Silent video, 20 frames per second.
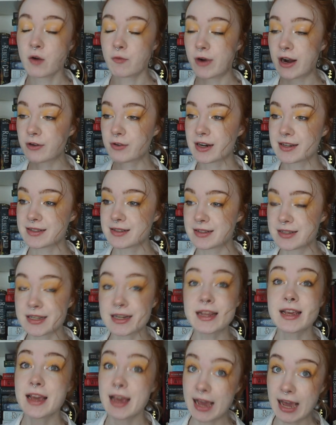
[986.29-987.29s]
Red Crescent
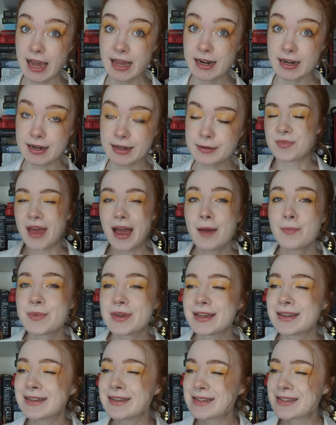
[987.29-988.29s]
City, hated it. That
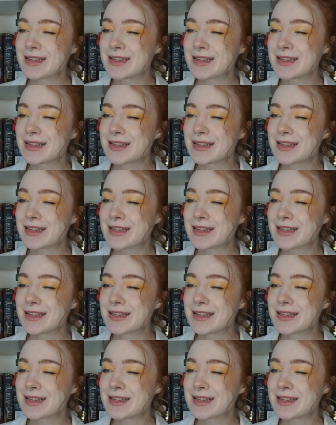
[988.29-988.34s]
being